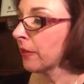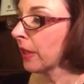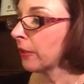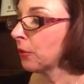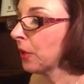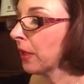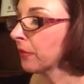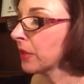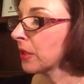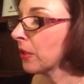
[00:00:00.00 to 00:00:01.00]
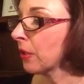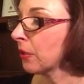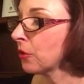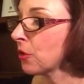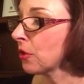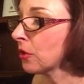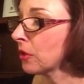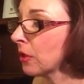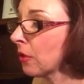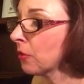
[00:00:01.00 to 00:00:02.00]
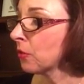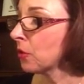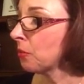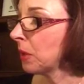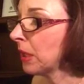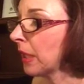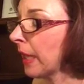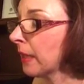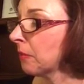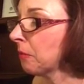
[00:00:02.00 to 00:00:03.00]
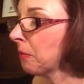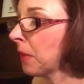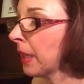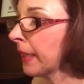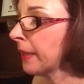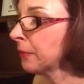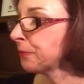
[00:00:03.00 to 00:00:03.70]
that you have sown to me and my